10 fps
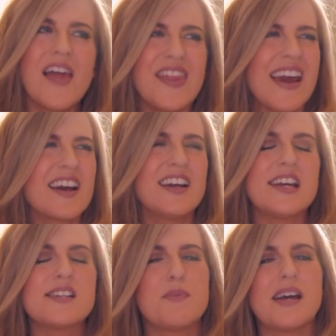I think I
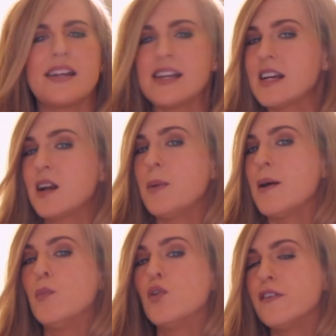need to be a little
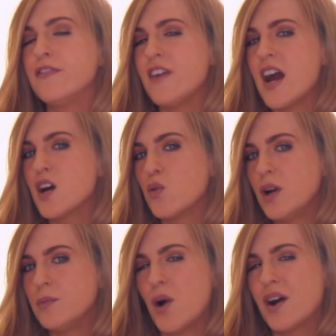bit more fair
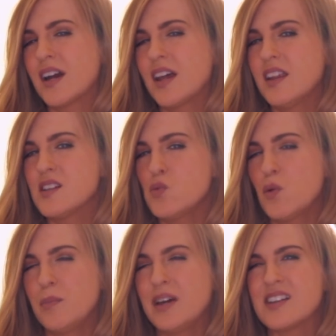when marking this
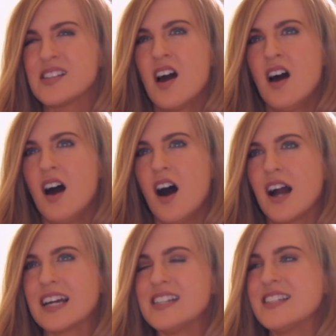one because I
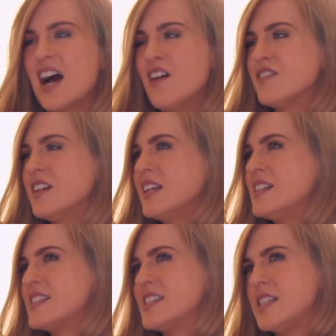can
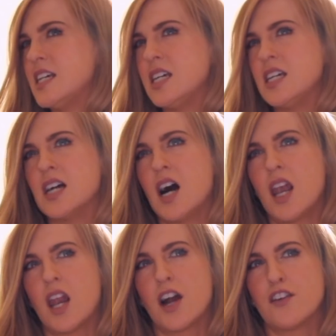definitely see a
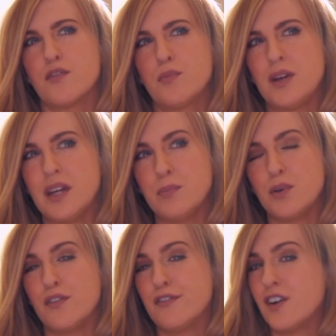lot of
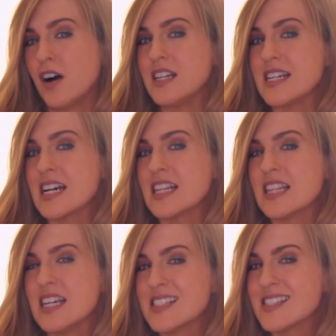people finding this